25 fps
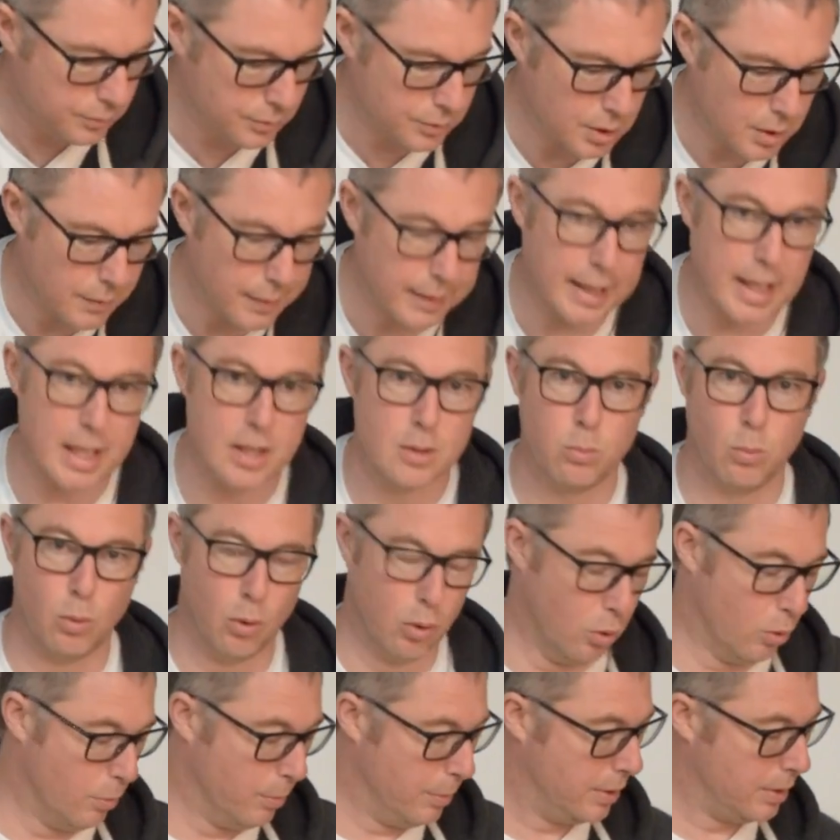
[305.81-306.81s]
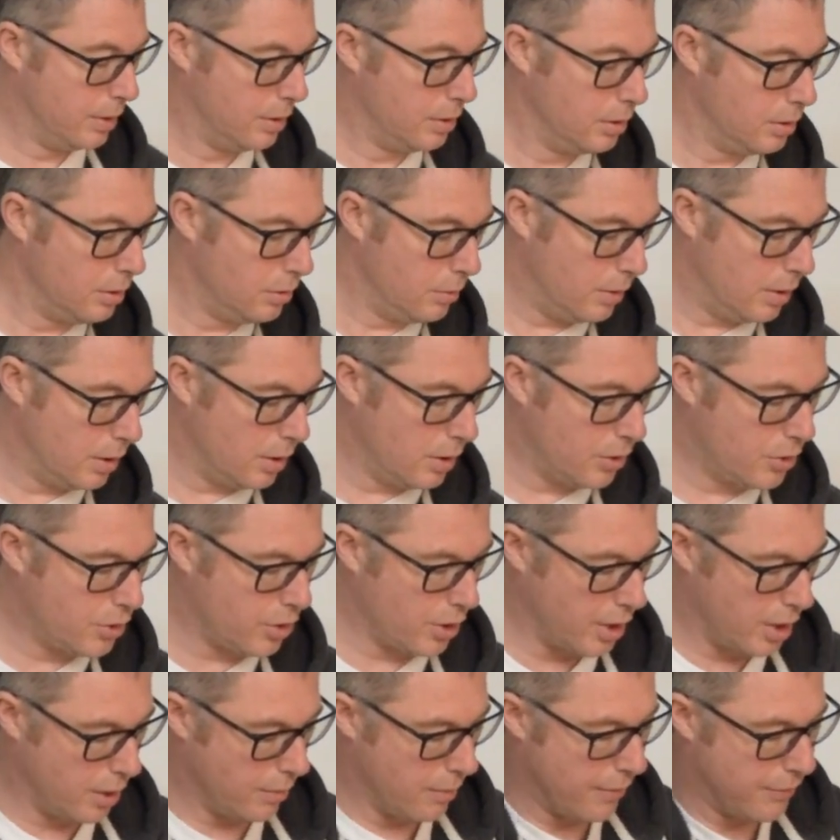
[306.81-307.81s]
so it gets warm while I
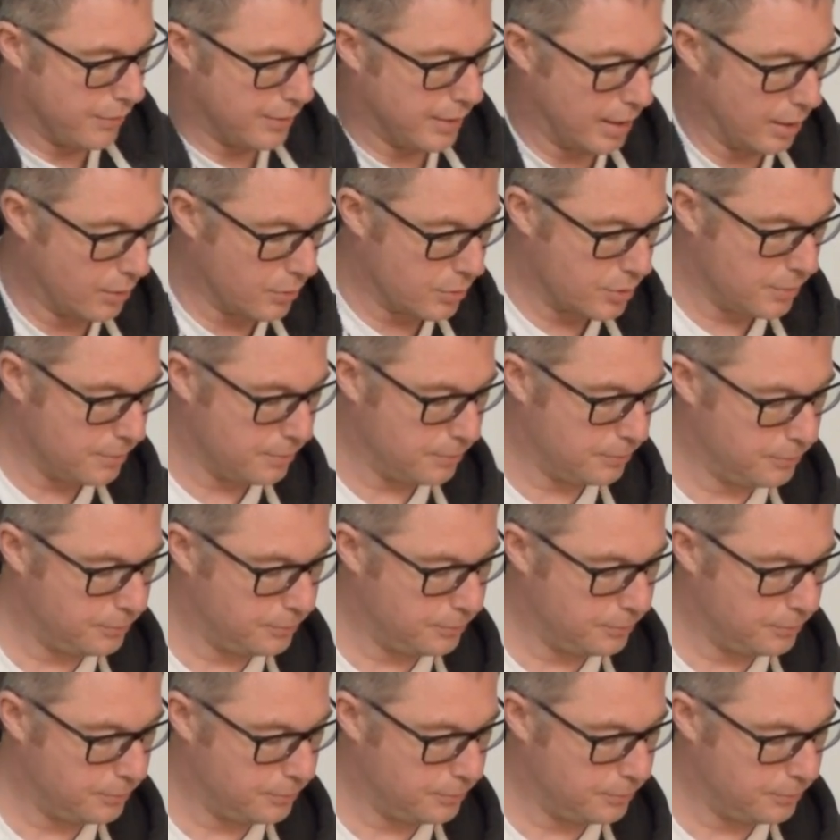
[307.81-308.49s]
show you everything else.